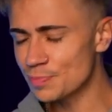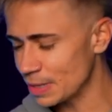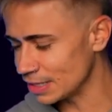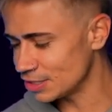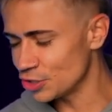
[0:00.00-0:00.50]

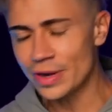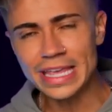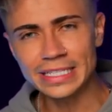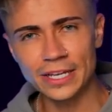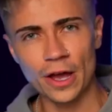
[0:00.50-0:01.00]
Because you're
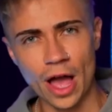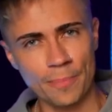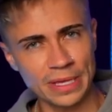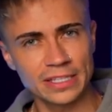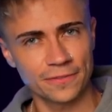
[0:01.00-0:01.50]
eating a
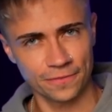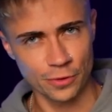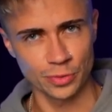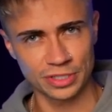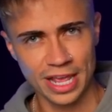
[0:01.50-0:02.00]
piece of
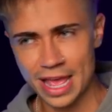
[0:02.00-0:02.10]
fruit.